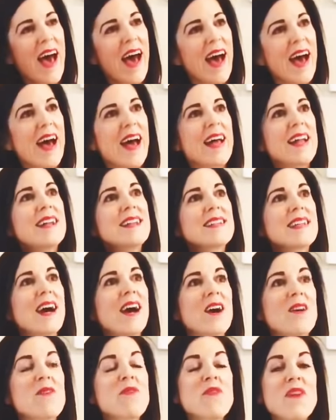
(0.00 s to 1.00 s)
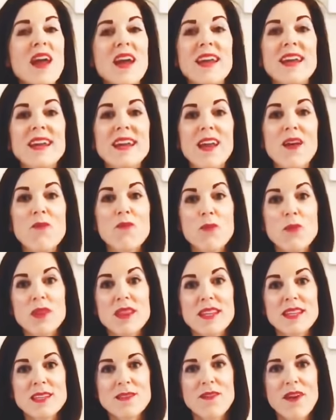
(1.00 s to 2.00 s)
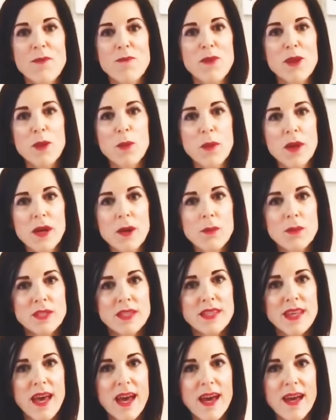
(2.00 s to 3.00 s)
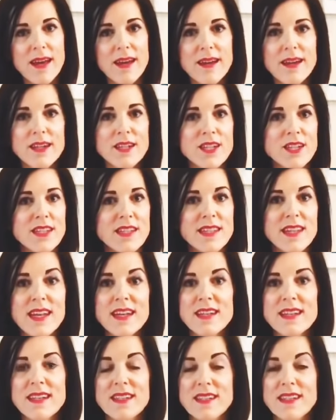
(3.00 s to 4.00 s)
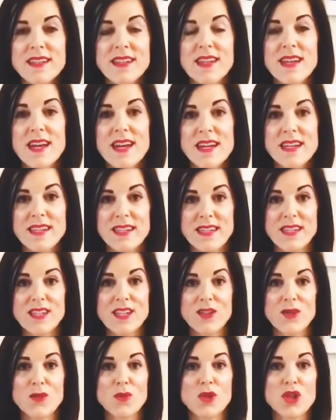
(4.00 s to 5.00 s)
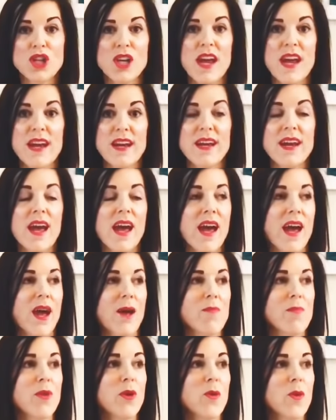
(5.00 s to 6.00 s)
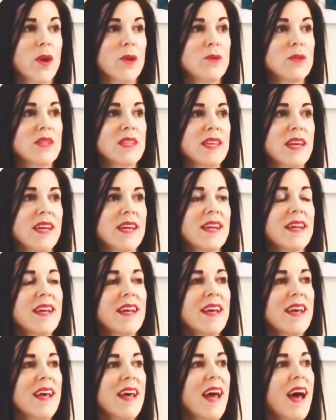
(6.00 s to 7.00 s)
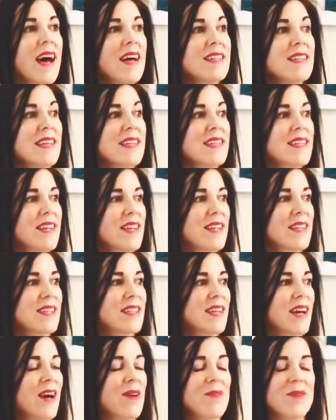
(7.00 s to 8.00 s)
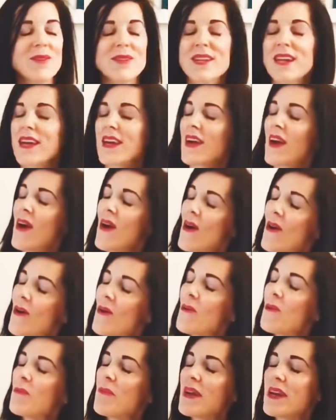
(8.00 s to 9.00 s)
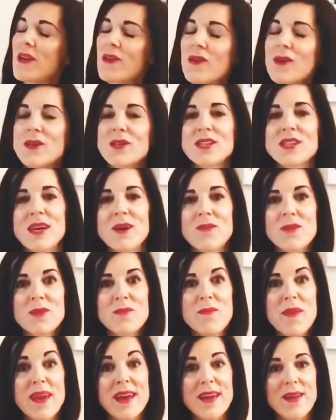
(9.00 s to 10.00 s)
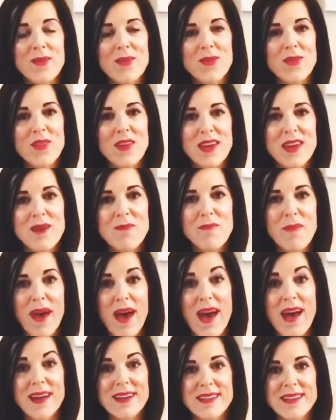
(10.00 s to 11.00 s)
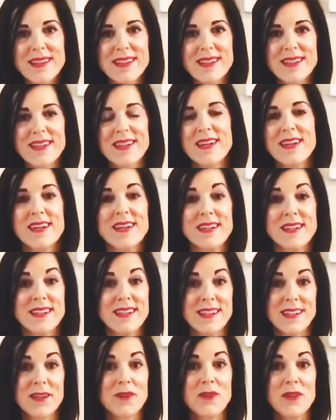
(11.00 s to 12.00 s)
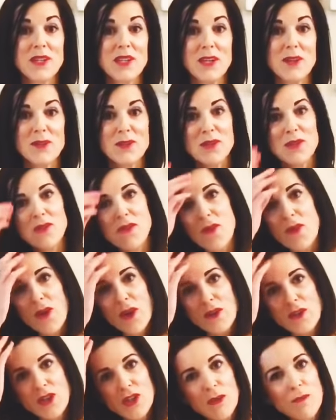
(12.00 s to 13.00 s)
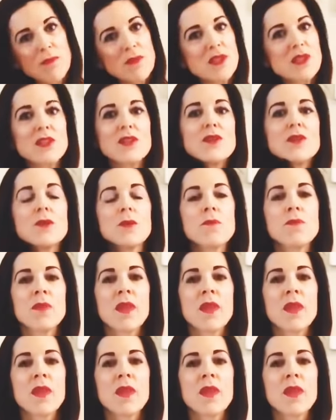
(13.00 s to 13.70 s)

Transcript: And I fell in love with this fabric when I was there, and I just said to the lady, she's called Jane, who owns it, I said to her at the time, I was like, oh my gosh, that would make the best Deer and Doe Sirocco jumpsuit.